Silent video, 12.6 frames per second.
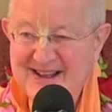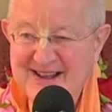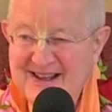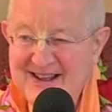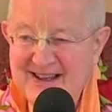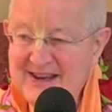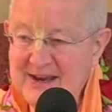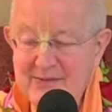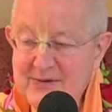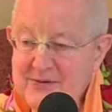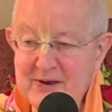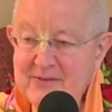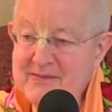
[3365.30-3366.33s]
And even if you can
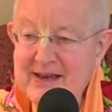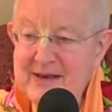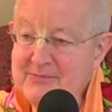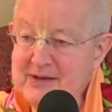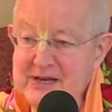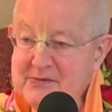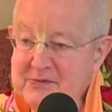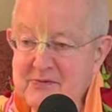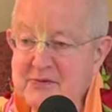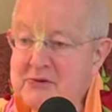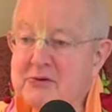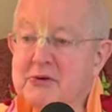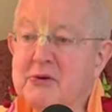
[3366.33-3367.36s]
make it peaceful for a
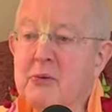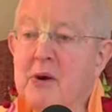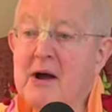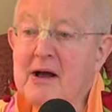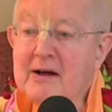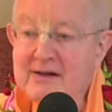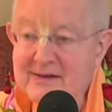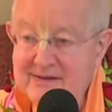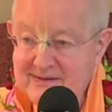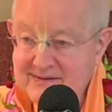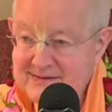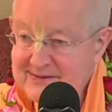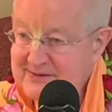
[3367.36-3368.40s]
little while,
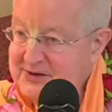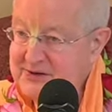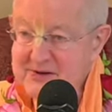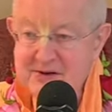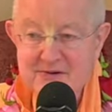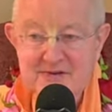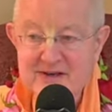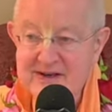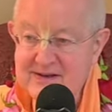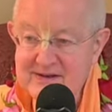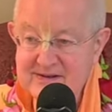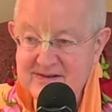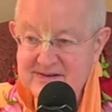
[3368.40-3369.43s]
there it goes again.
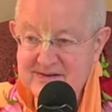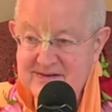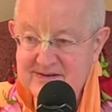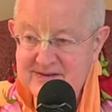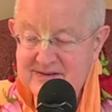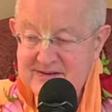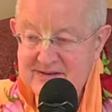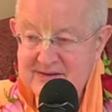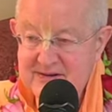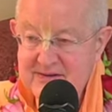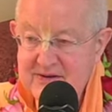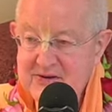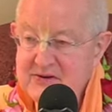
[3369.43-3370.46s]

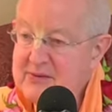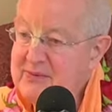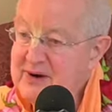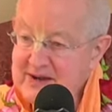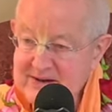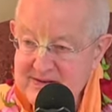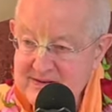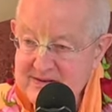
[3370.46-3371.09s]
So practice.